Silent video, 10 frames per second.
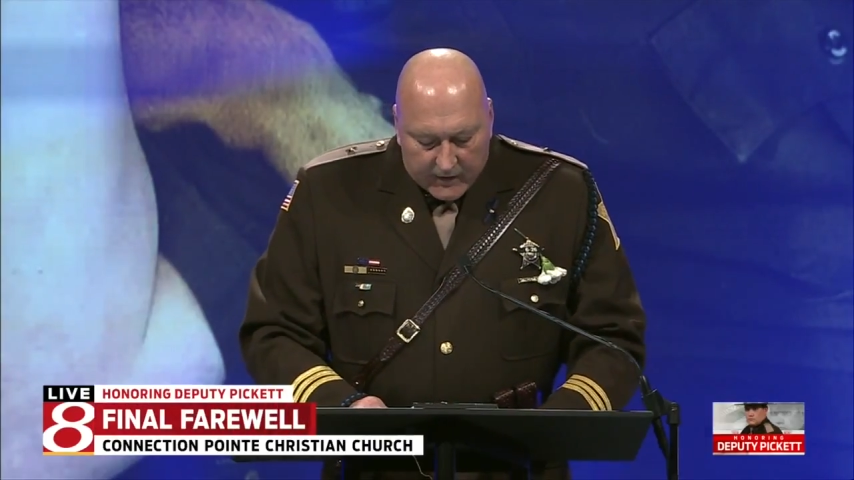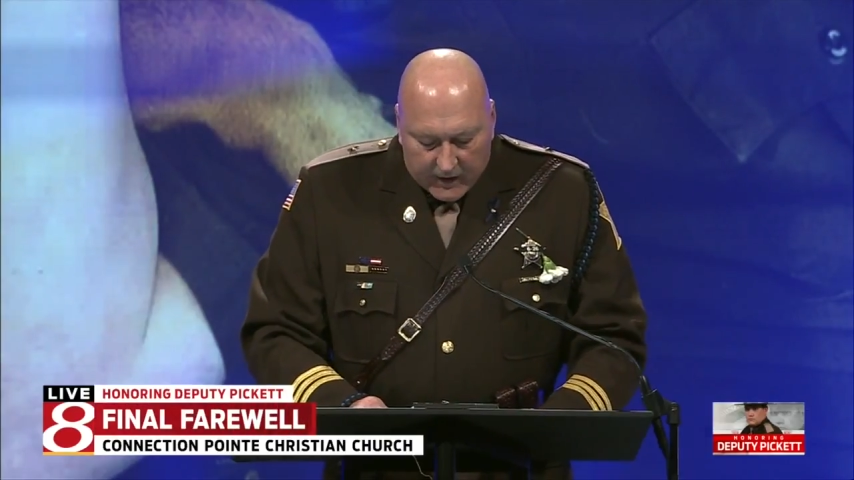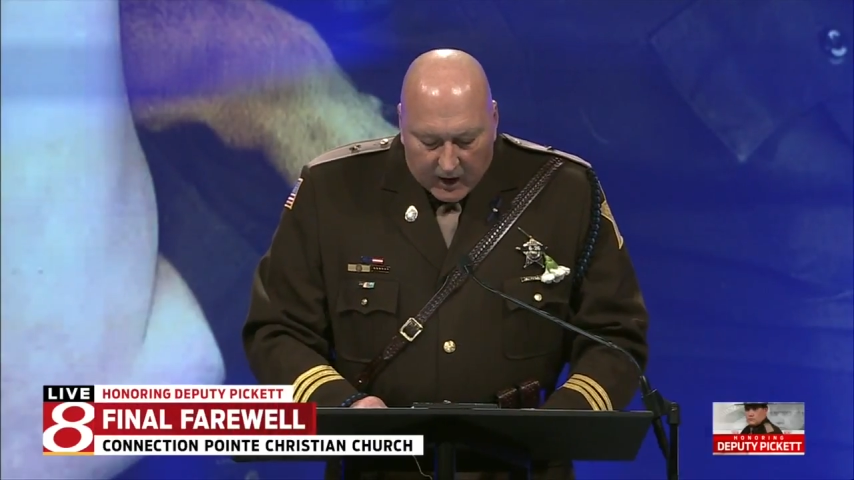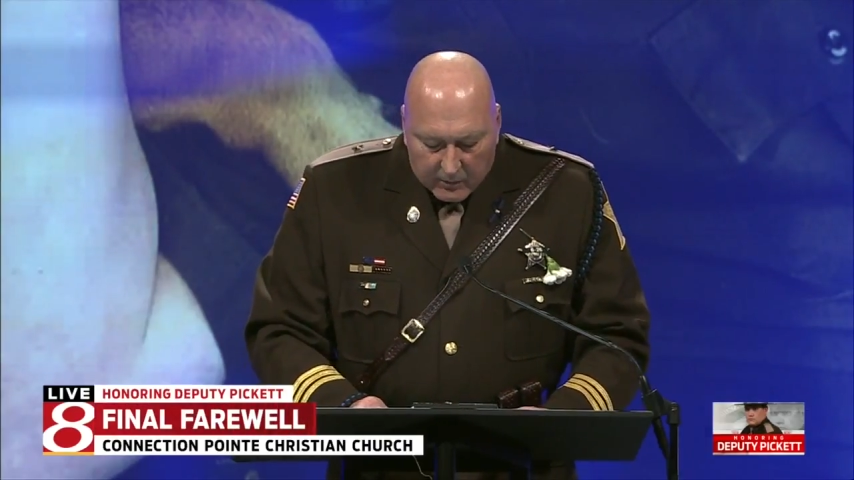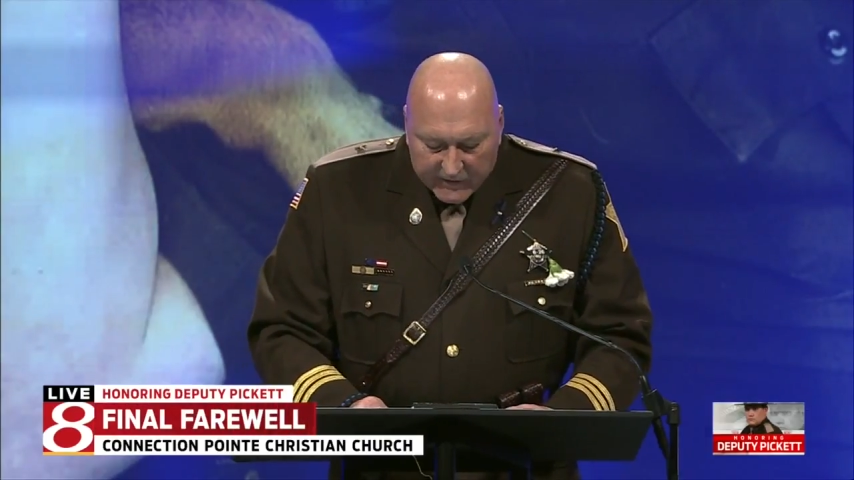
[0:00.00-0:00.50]

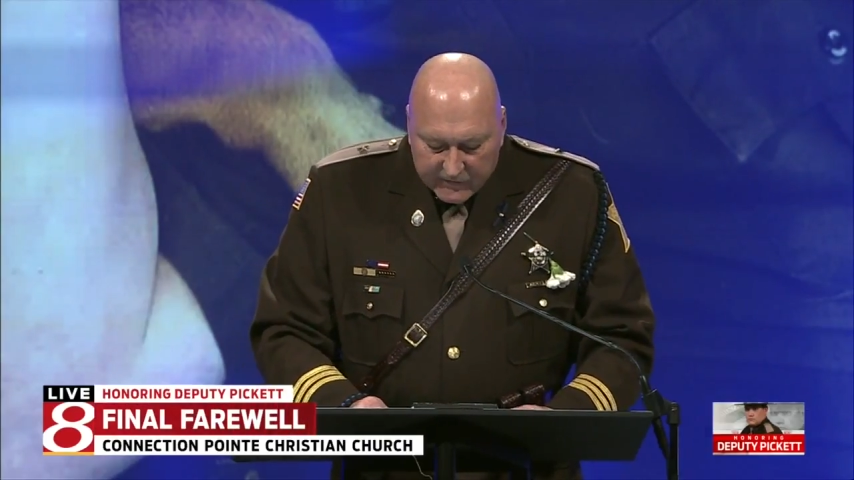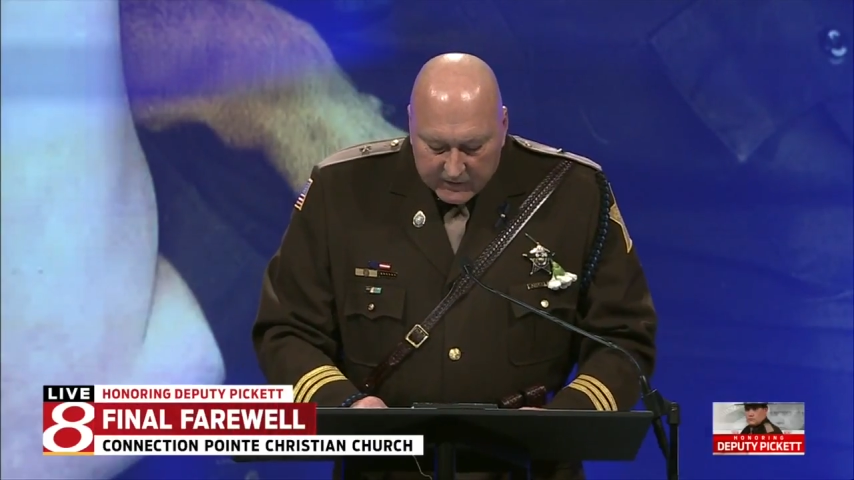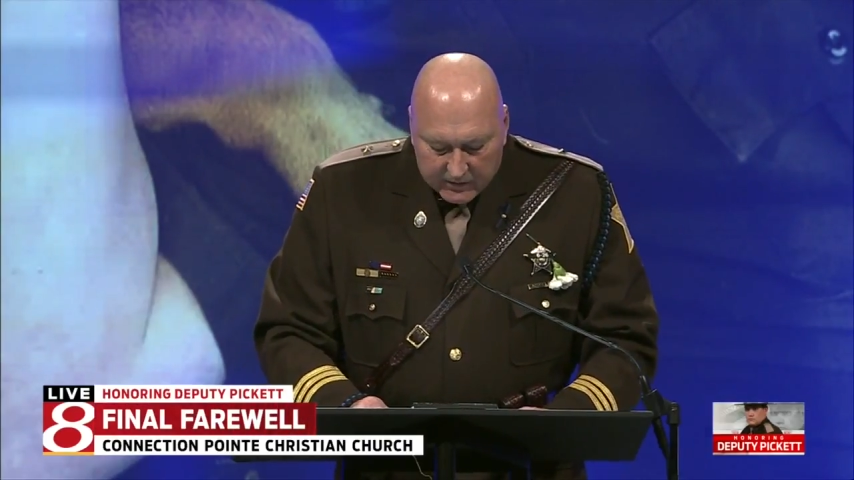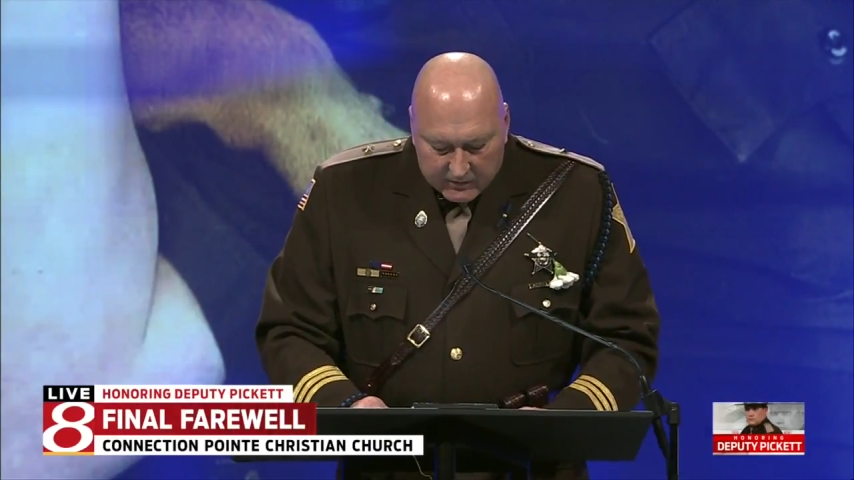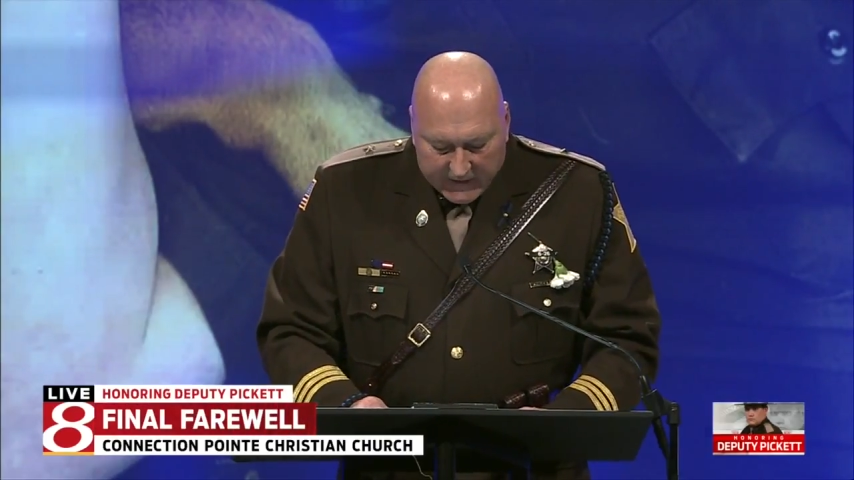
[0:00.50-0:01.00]
They always
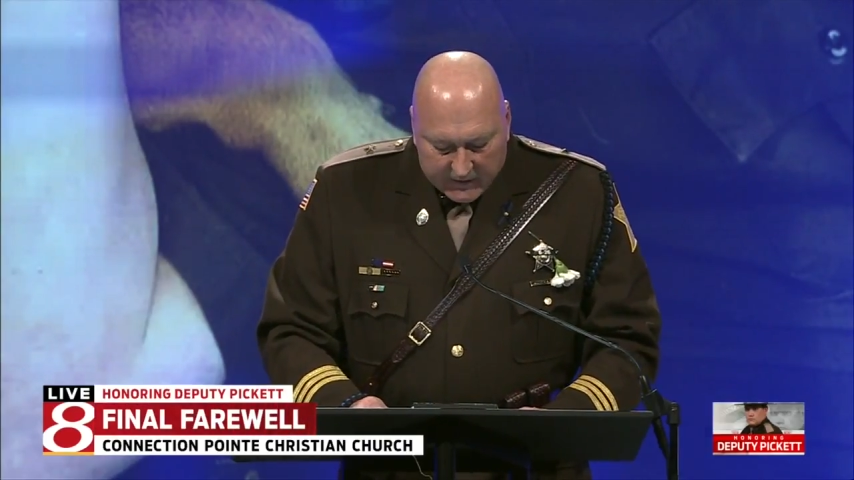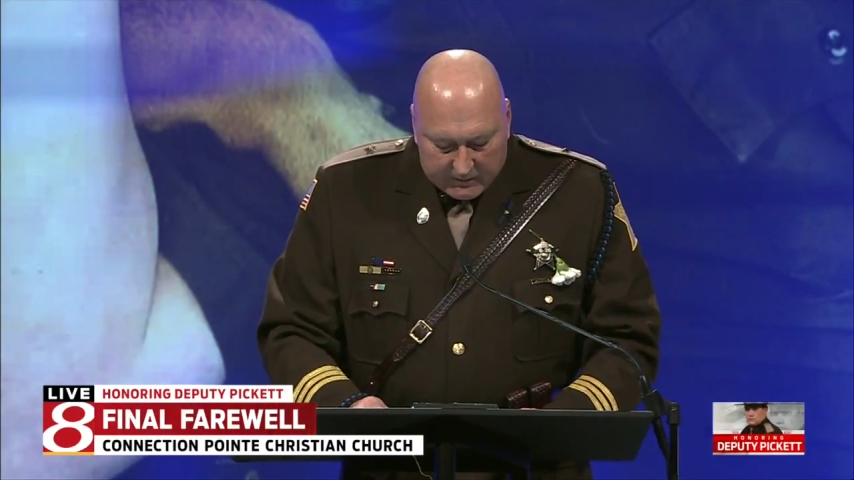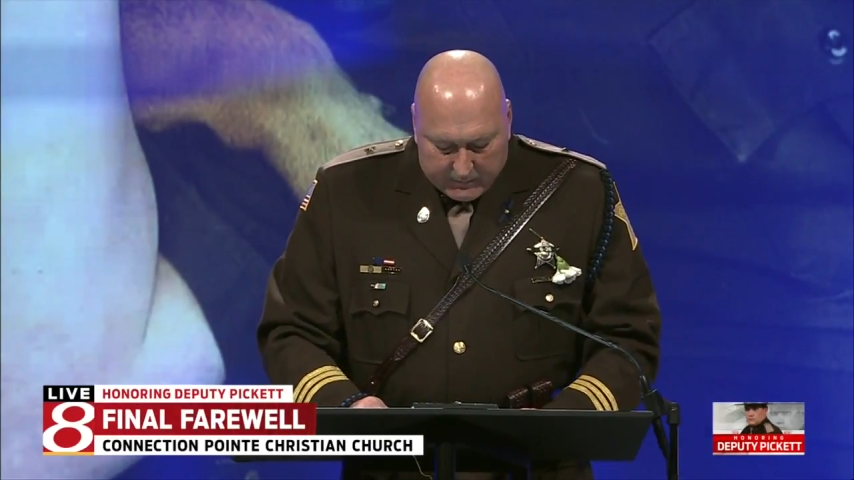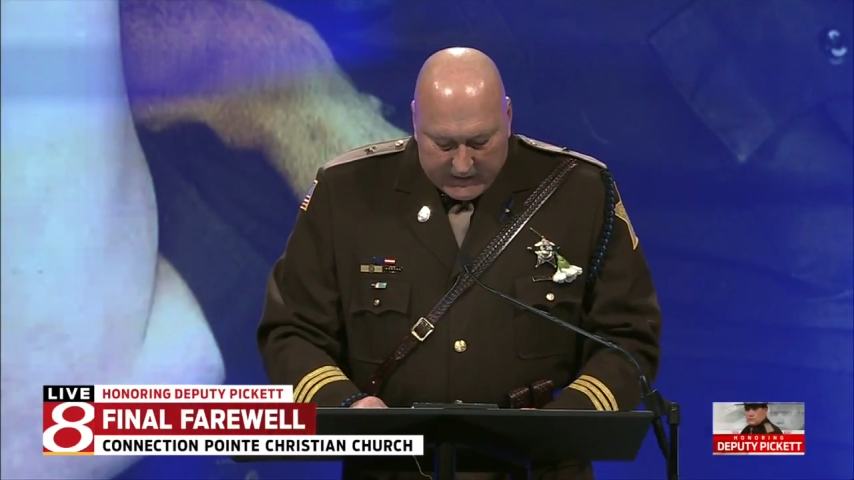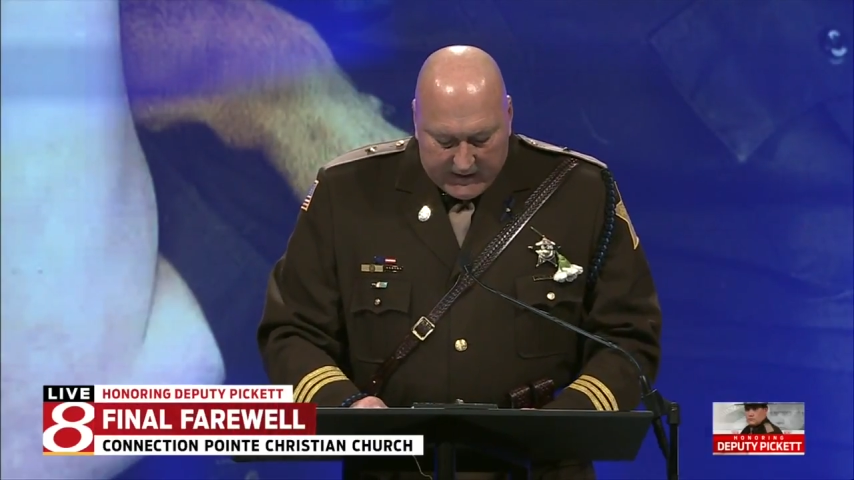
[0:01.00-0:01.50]
knew they
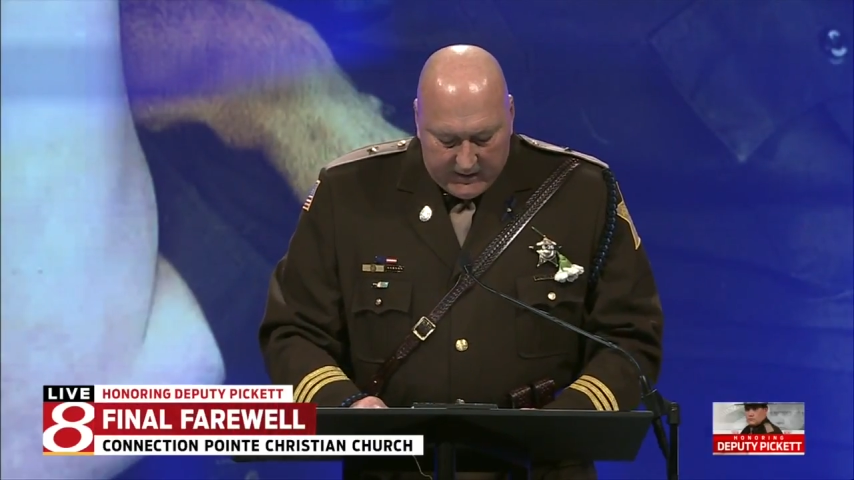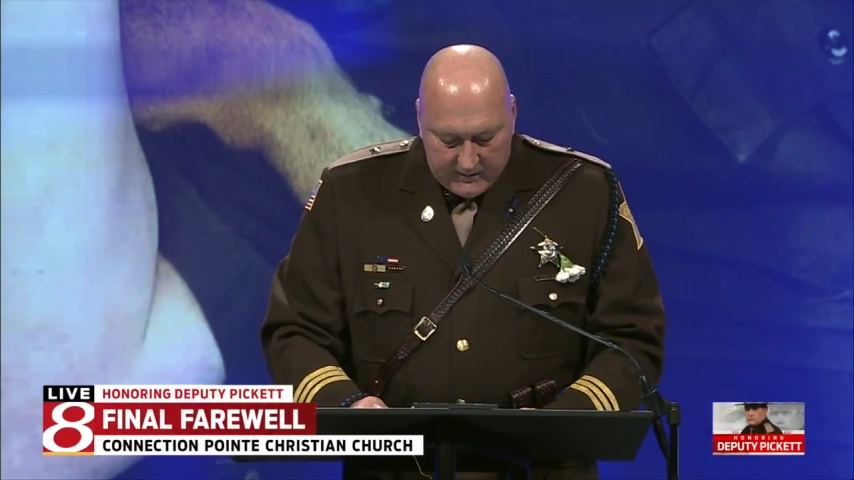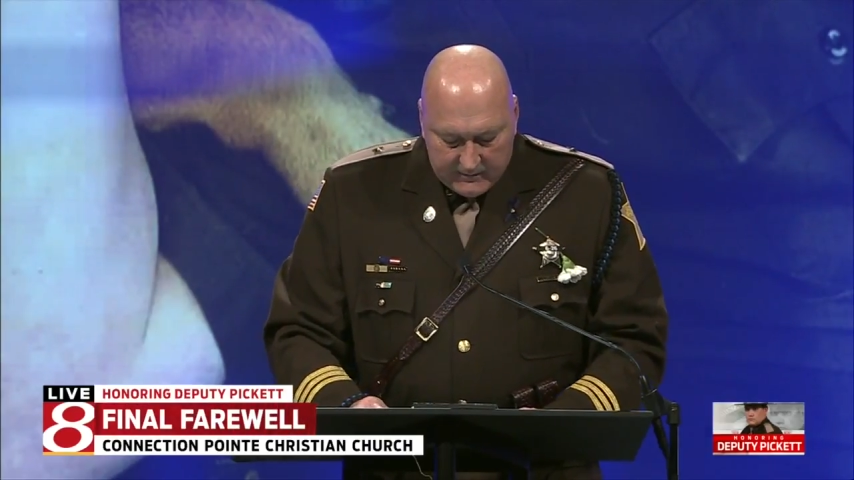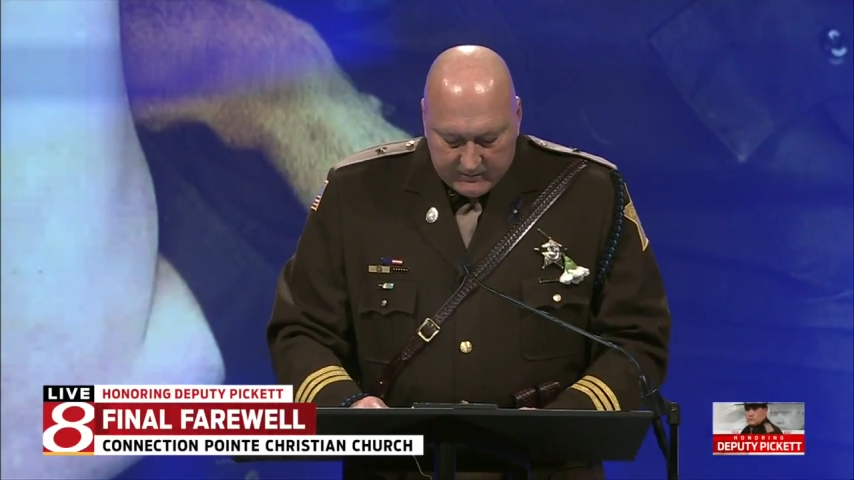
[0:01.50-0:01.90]
could be.